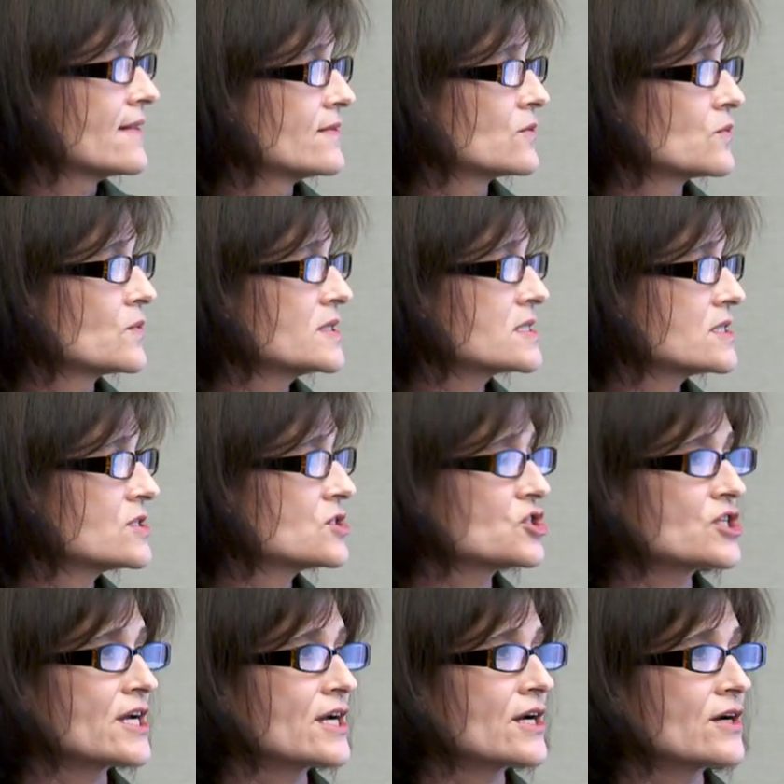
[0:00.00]
The risk is
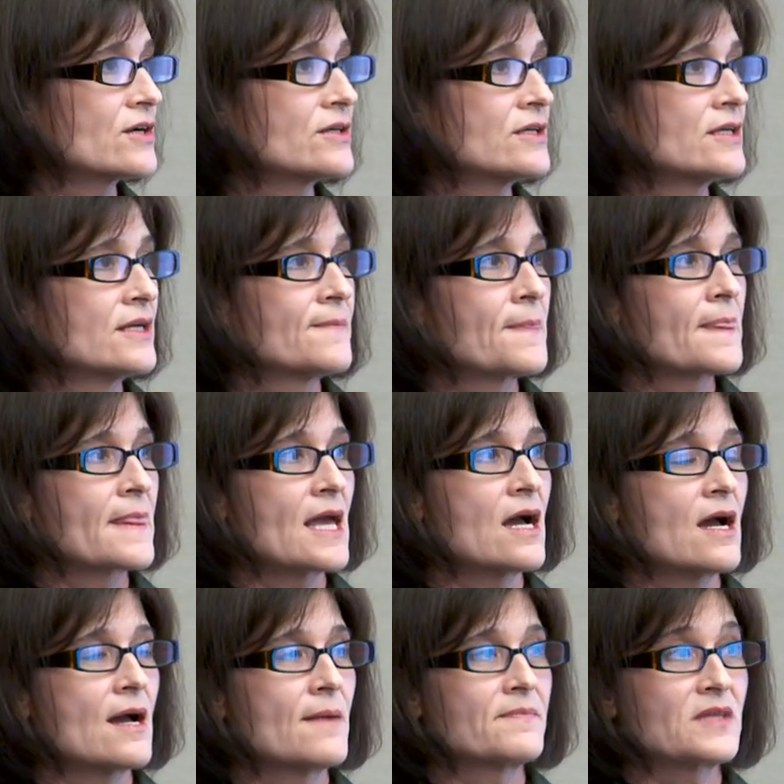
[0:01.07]
shared.
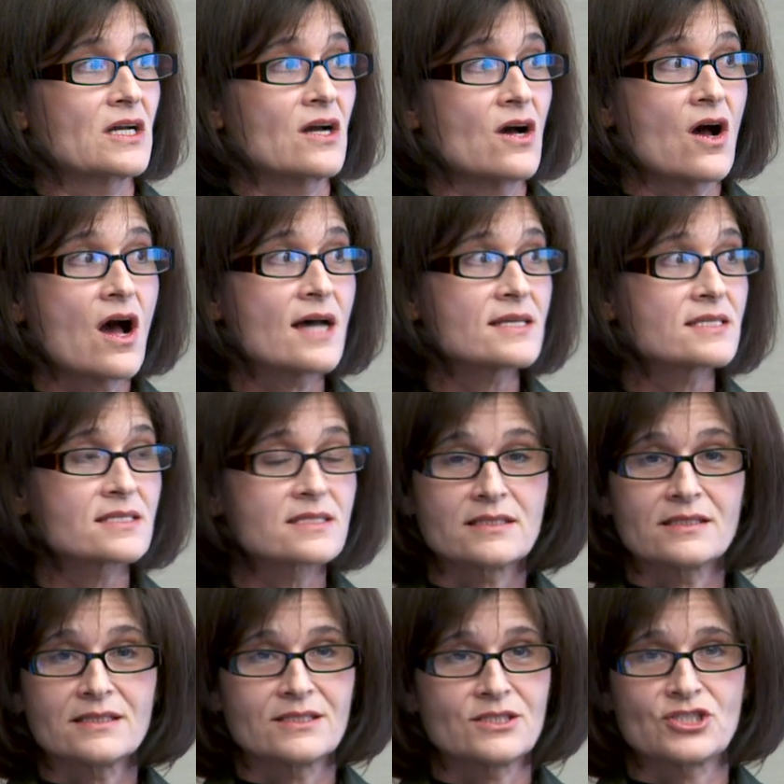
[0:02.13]
The cost
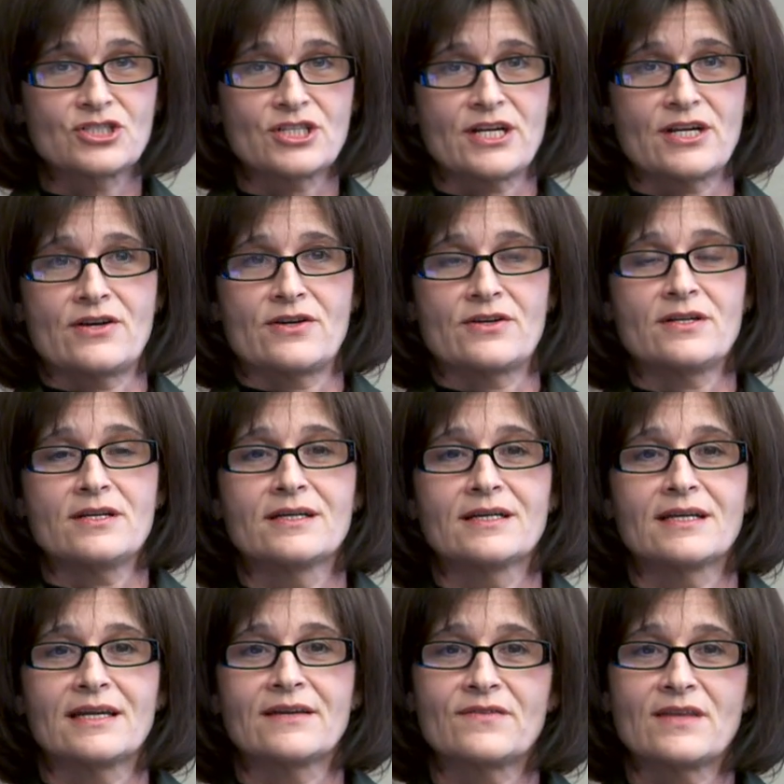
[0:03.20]
is shared.
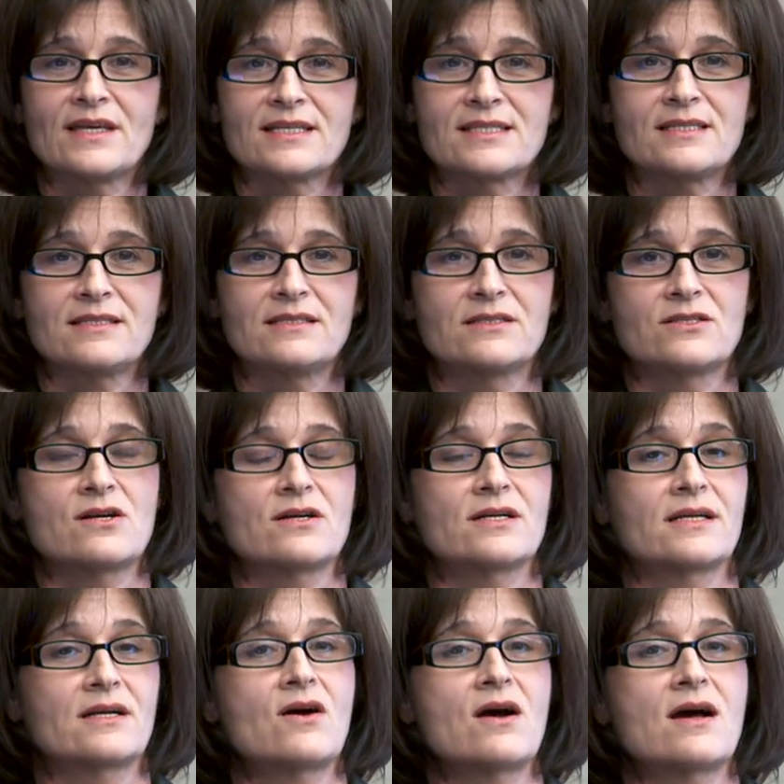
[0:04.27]
If they exceed the
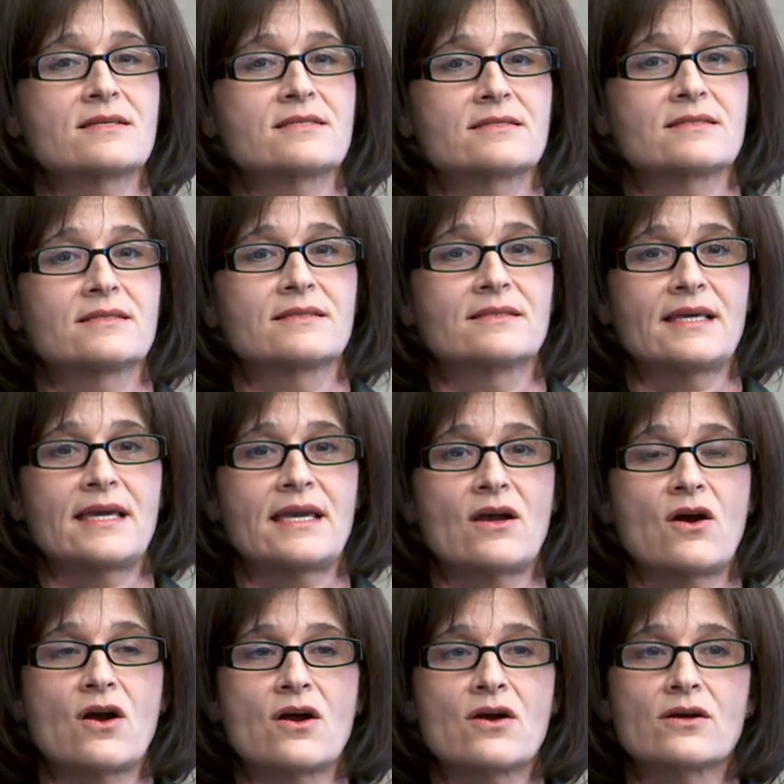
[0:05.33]
target cost, the
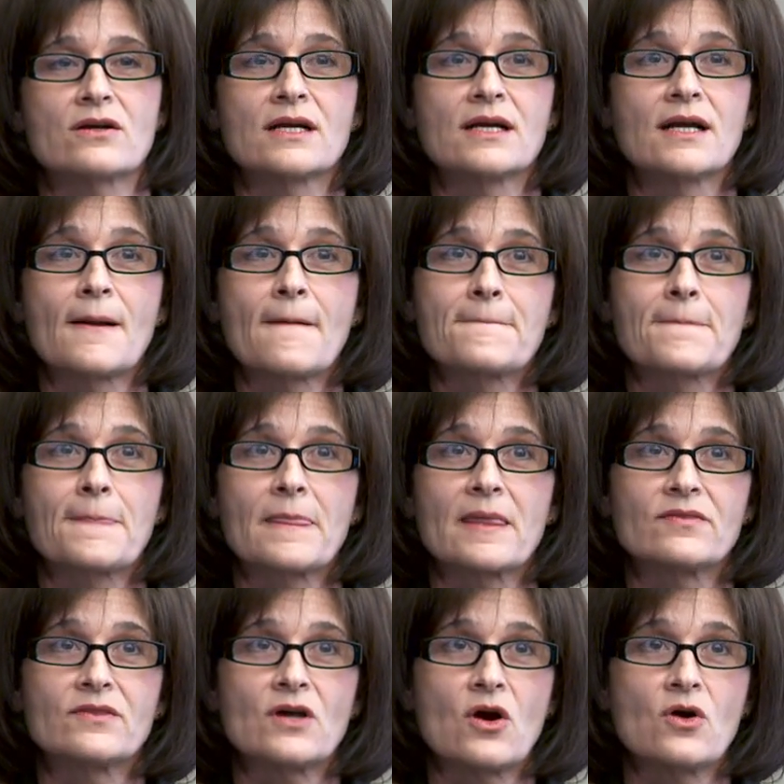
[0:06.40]

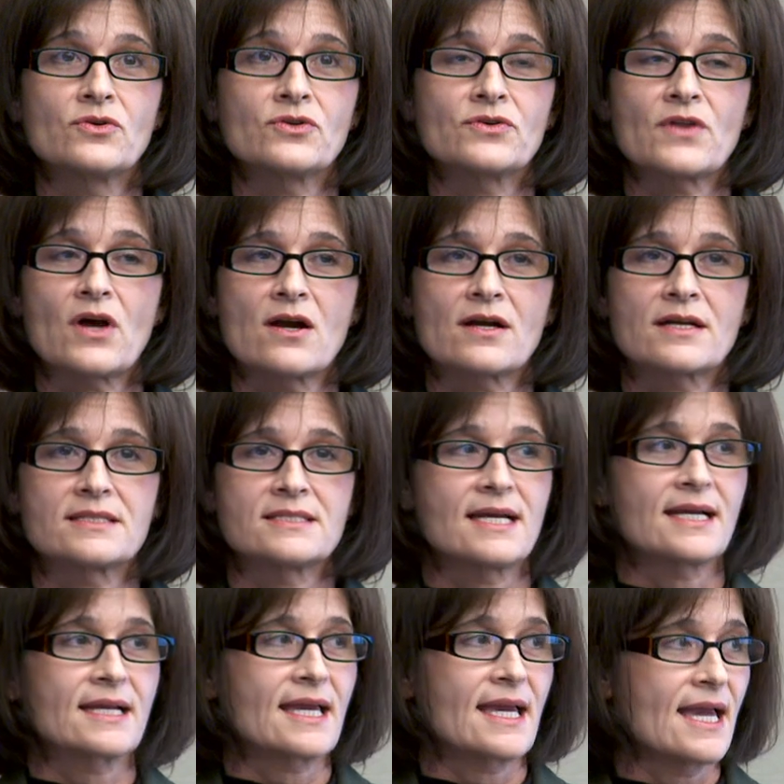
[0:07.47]
owner, the
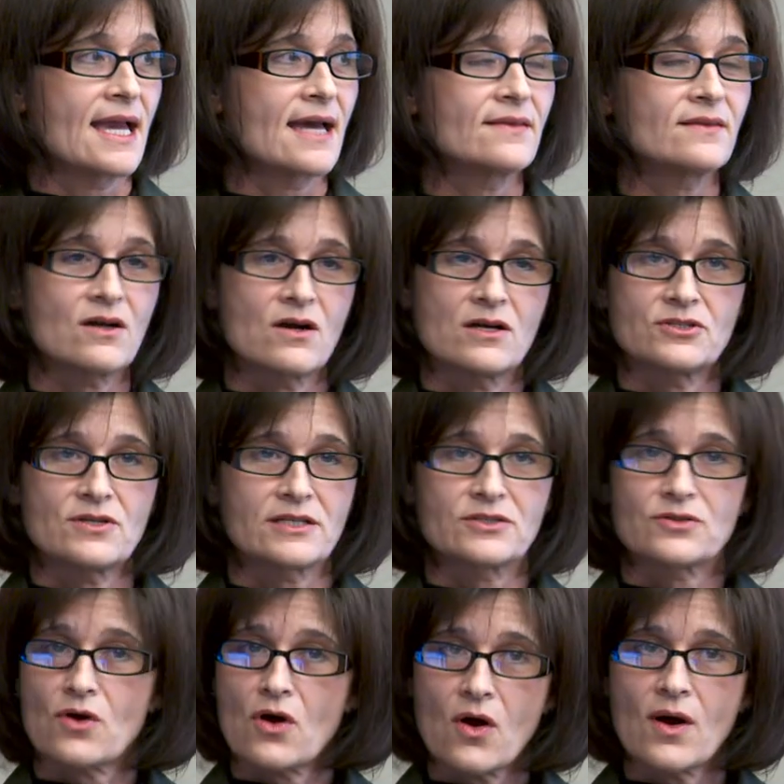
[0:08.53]
architect, and the
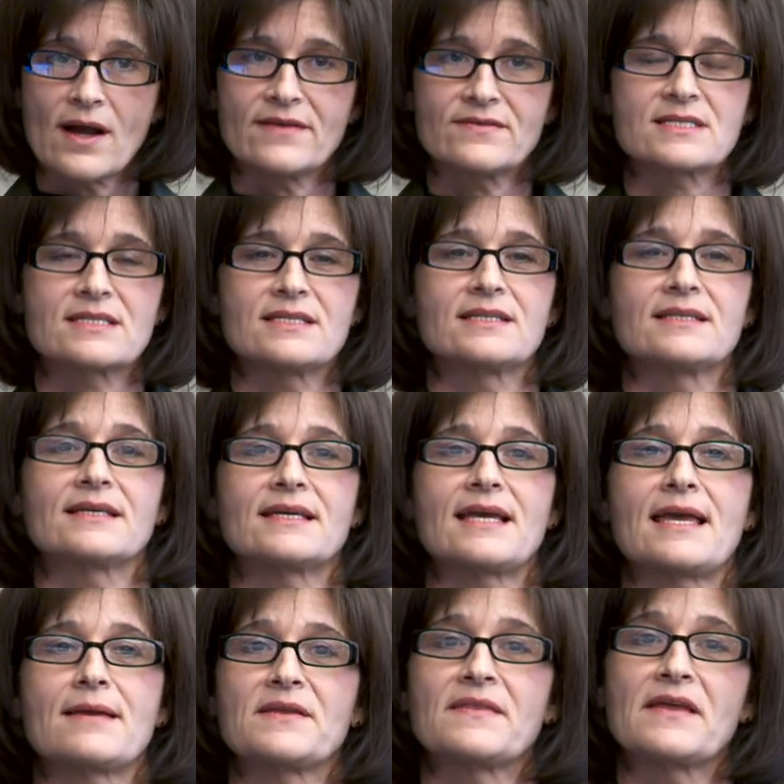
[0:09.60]
contractor all have skin in the
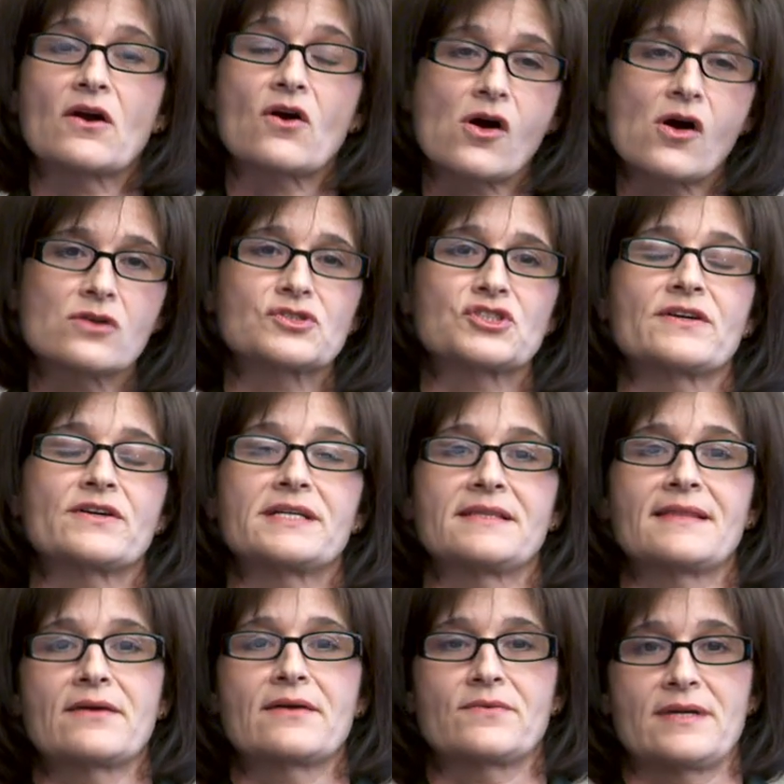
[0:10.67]
game, and they are all sharing
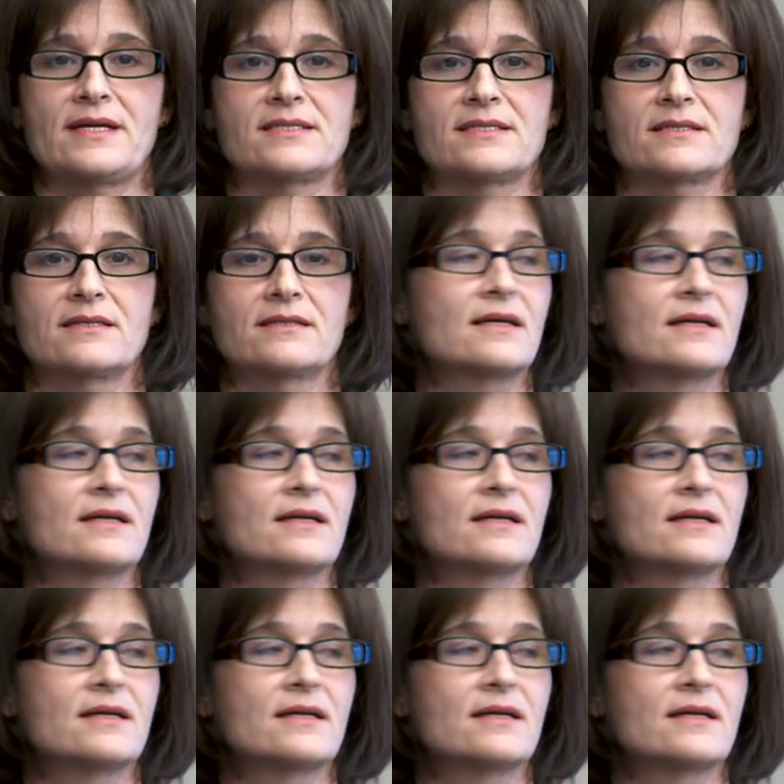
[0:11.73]
in that risk.